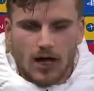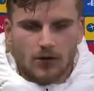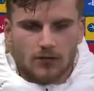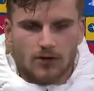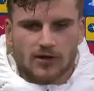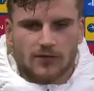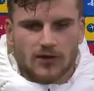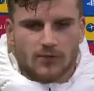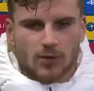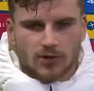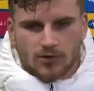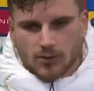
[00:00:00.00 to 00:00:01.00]
Yeah, of course. I
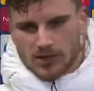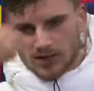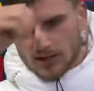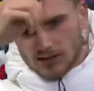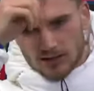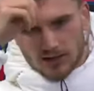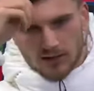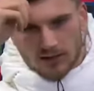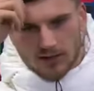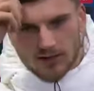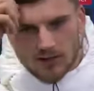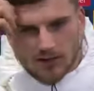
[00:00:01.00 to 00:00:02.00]
think we want to win
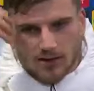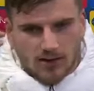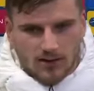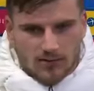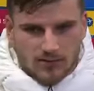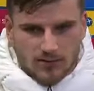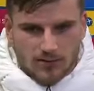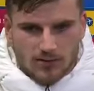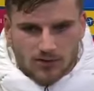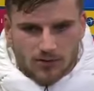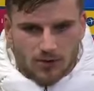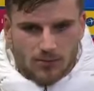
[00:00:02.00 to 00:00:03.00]
the
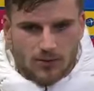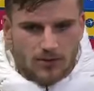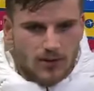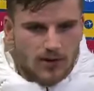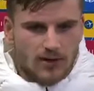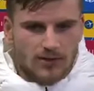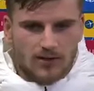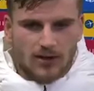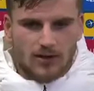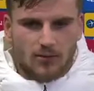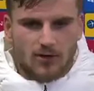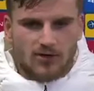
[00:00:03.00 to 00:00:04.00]
group, and
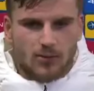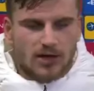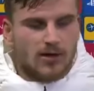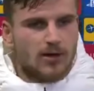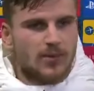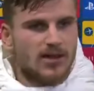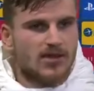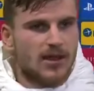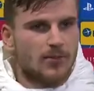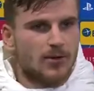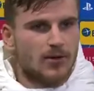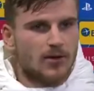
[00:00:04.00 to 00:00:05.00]
was a big
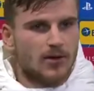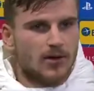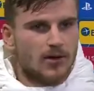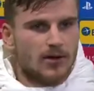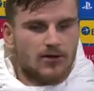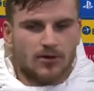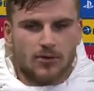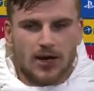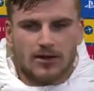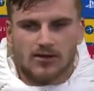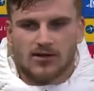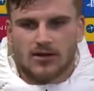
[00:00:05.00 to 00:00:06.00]
step into the
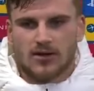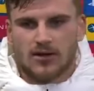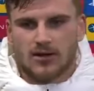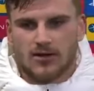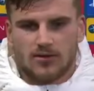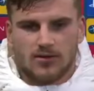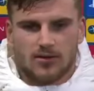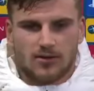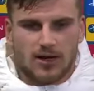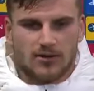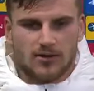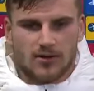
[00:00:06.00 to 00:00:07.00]

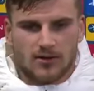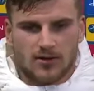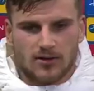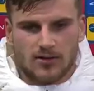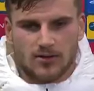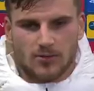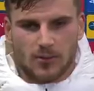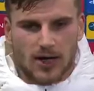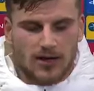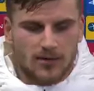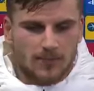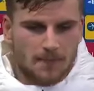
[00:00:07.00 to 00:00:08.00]
right
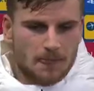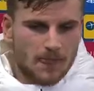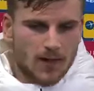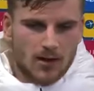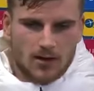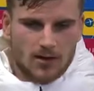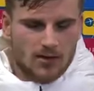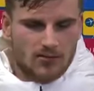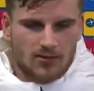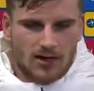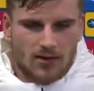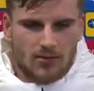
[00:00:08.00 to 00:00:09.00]
way,
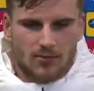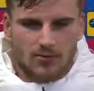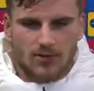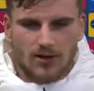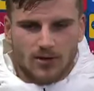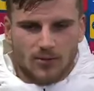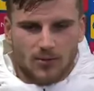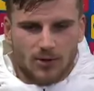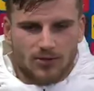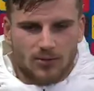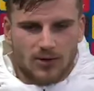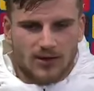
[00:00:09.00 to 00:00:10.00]
and we
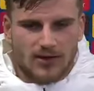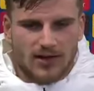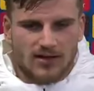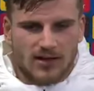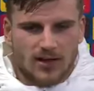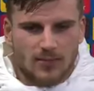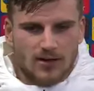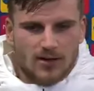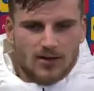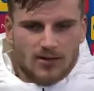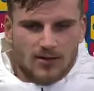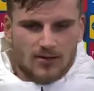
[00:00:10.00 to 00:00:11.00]
want to win the next game
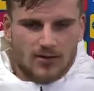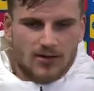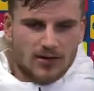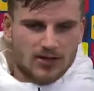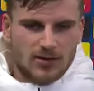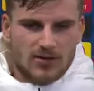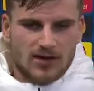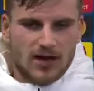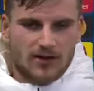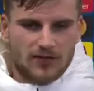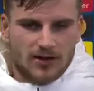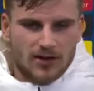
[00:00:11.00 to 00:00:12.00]
in the Champions
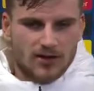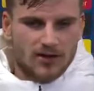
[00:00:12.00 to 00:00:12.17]
League after